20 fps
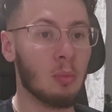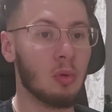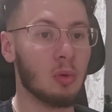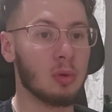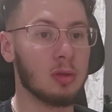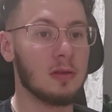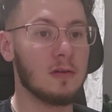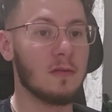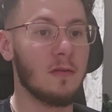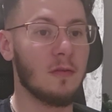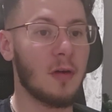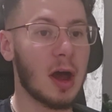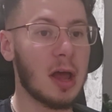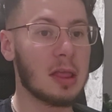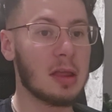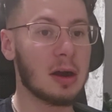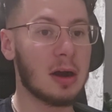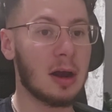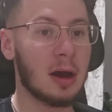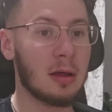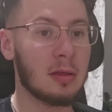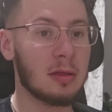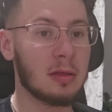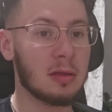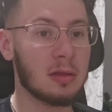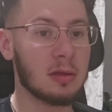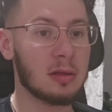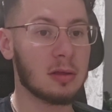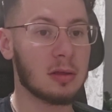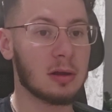But divine
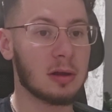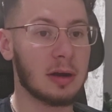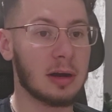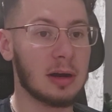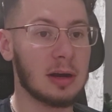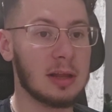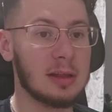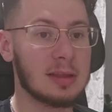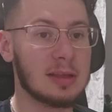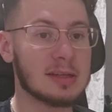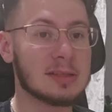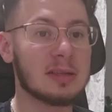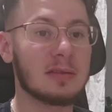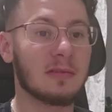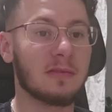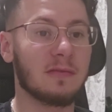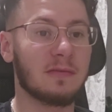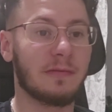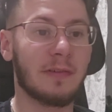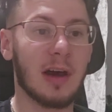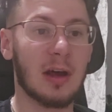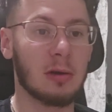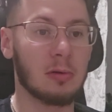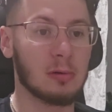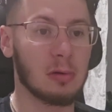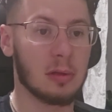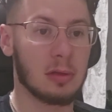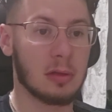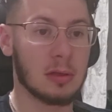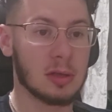wrath really doesn't follow